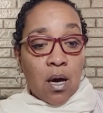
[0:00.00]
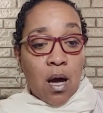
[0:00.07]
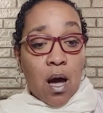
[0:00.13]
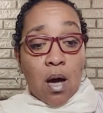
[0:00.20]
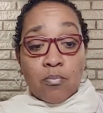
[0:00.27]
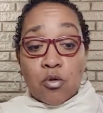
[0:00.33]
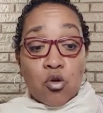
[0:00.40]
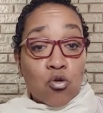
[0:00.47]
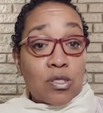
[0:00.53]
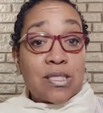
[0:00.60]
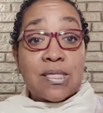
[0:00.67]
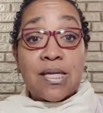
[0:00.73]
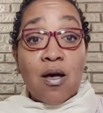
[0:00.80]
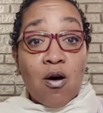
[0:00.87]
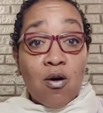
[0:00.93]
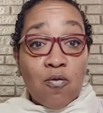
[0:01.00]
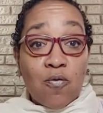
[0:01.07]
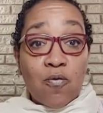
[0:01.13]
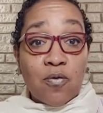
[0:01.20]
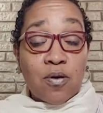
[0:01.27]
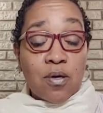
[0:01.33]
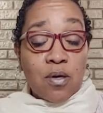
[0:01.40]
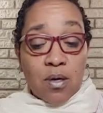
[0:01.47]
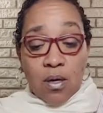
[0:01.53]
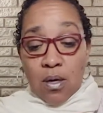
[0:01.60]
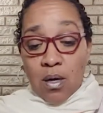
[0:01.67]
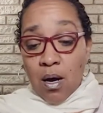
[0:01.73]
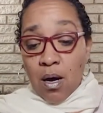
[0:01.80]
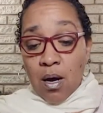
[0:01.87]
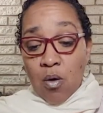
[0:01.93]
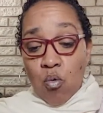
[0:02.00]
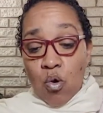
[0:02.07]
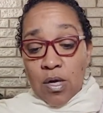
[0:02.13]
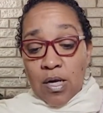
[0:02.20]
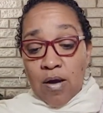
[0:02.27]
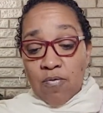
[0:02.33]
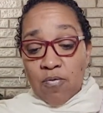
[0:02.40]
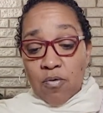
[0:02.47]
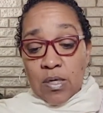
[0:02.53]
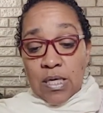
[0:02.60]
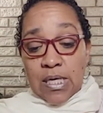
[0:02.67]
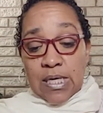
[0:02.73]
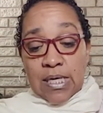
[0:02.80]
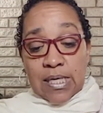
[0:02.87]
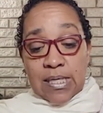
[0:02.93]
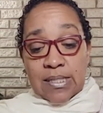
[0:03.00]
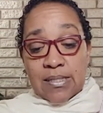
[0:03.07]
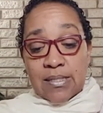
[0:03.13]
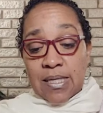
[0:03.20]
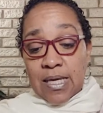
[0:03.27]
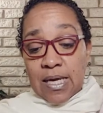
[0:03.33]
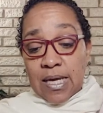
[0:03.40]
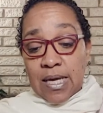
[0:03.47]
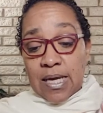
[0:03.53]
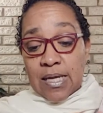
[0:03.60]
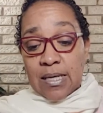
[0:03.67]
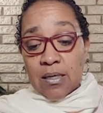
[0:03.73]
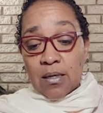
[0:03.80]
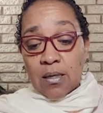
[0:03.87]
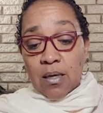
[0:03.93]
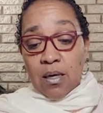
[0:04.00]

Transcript: um, yourself, uh, whatever it is, then